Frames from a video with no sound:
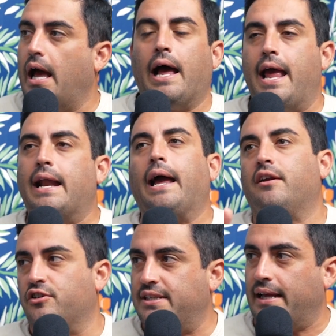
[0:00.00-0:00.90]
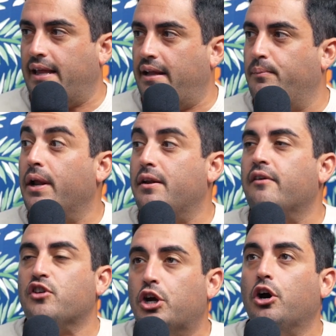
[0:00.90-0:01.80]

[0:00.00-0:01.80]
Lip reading: And I understand that. But if you